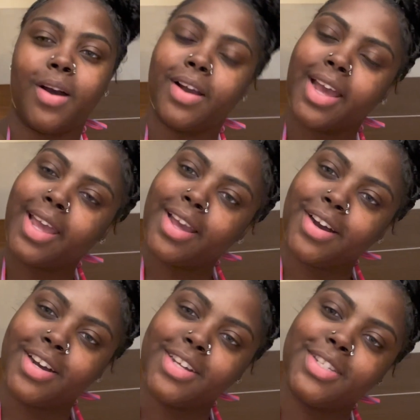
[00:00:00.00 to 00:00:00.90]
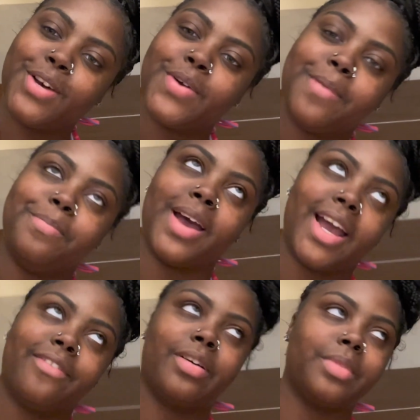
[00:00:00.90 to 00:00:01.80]
Okay, y'all, so we're
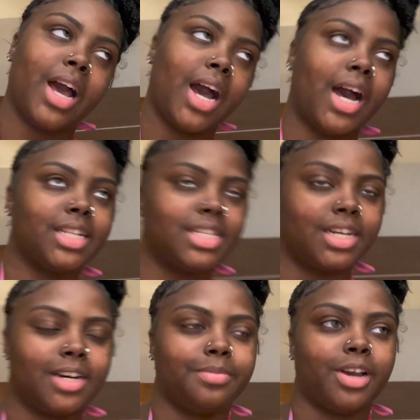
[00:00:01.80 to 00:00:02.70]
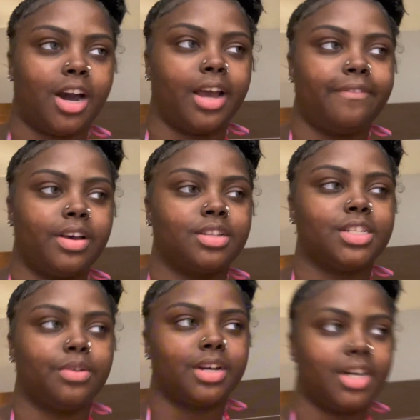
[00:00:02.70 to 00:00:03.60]
back from the hot tub, y'all. It felt
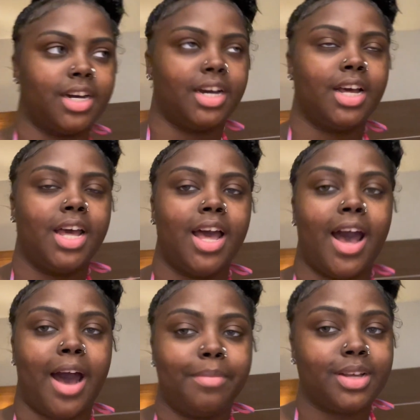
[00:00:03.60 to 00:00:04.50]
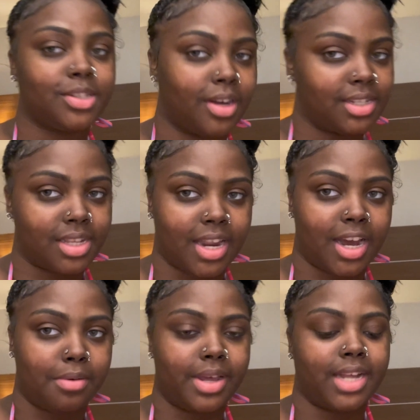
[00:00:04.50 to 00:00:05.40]
so good. I'm exhausted
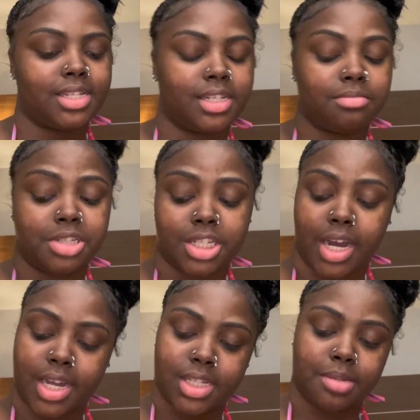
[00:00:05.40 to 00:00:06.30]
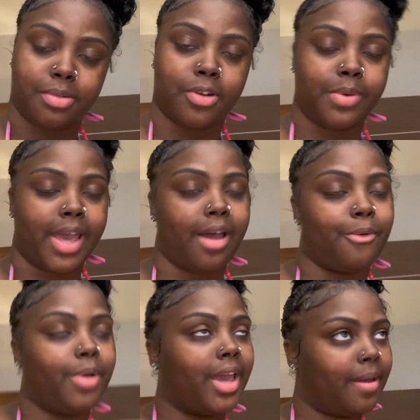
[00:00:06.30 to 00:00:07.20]
now. We had took some shots before we had
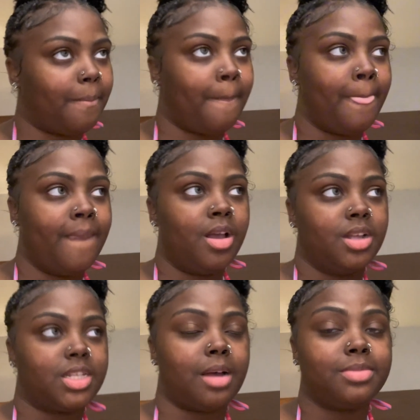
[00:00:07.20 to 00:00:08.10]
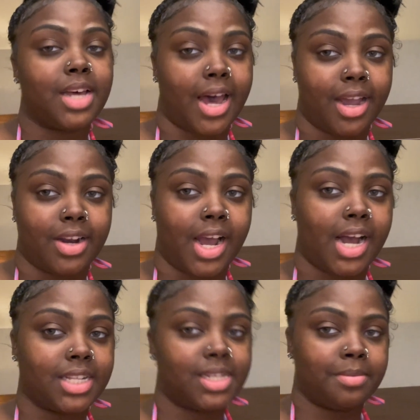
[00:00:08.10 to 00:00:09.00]
went. So I'm tired. That
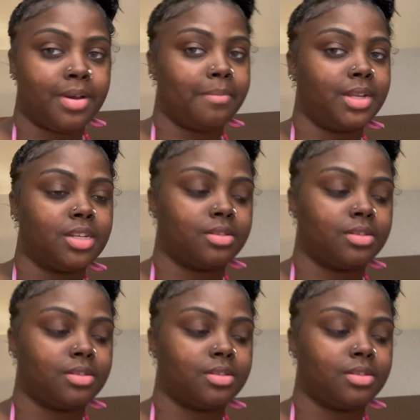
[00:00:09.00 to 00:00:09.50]
hot tub got me so